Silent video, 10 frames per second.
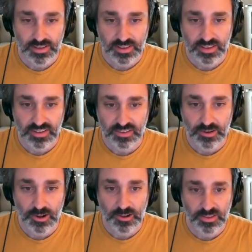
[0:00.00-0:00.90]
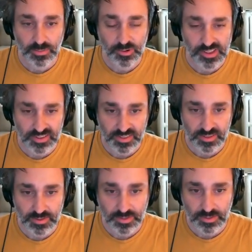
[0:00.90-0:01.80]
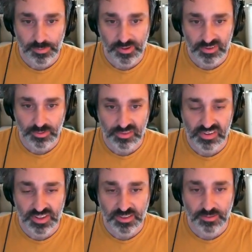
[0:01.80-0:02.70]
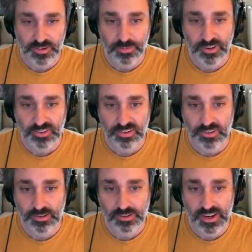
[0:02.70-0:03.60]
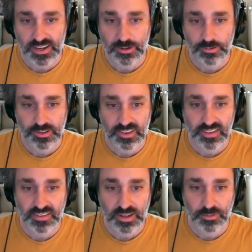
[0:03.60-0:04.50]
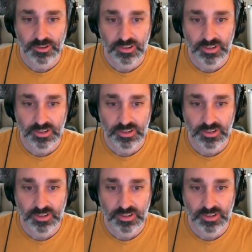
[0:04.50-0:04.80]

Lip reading: these are all the points in the pixels in the three-dimensional array equal to this label.